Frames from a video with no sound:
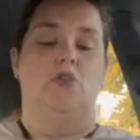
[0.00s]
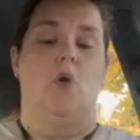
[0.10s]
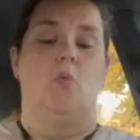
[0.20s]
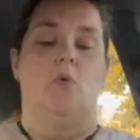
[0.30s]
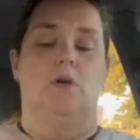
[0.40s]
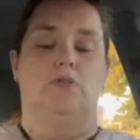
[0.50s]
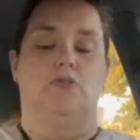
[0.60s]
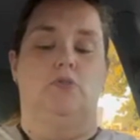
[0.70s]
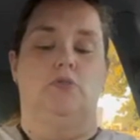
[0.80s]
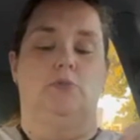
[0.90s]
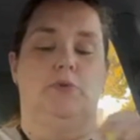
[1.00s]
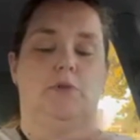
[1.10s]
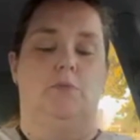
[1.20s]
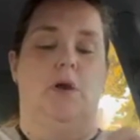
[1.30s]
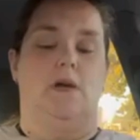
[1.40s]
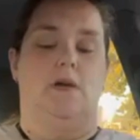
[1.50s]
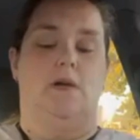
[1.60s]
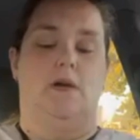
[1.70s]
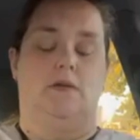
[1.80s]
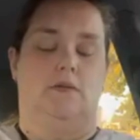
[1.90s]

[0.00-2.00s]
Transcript: don't want to spend my